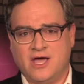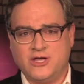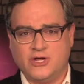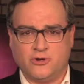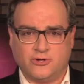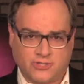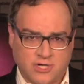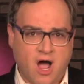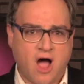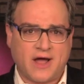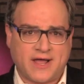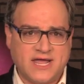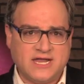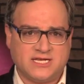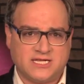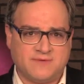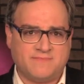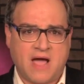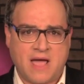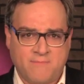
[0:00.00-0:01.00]
you're
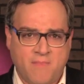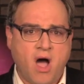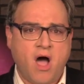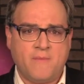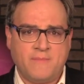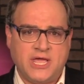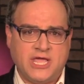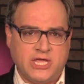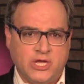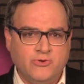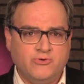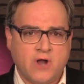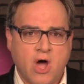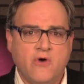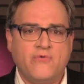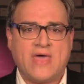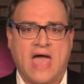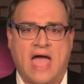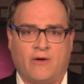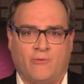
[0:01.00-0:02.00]
talking to my mommy. You
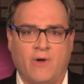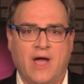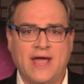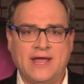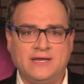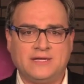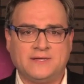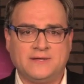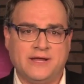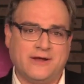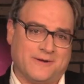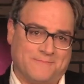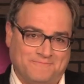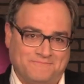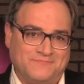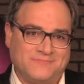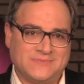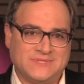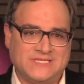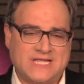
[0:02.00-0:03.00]
know that, right? Here,
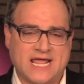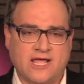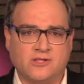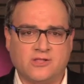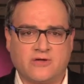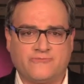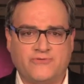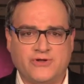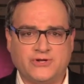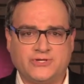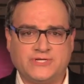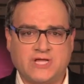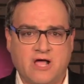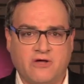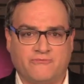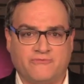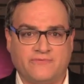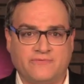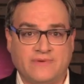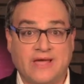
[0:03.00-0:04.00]
take a look for
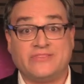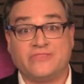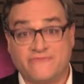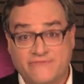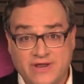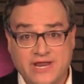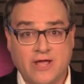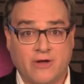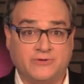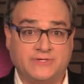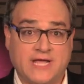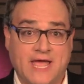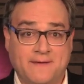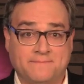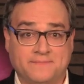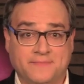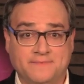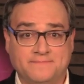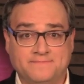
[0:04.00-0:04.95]
yourself at the videotape.